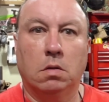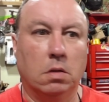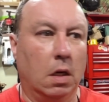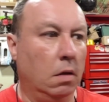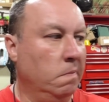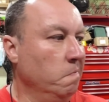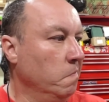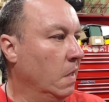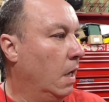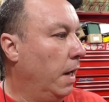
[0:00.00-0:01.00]
Yeah,
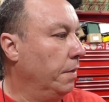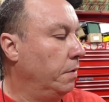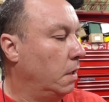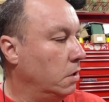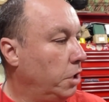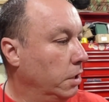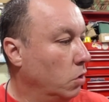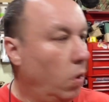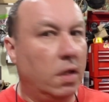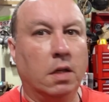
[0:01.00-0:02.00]
I learned how to change the
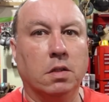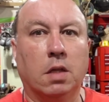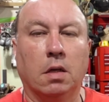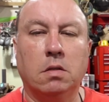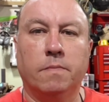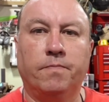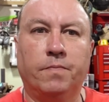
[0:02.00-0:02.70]
oil on these things.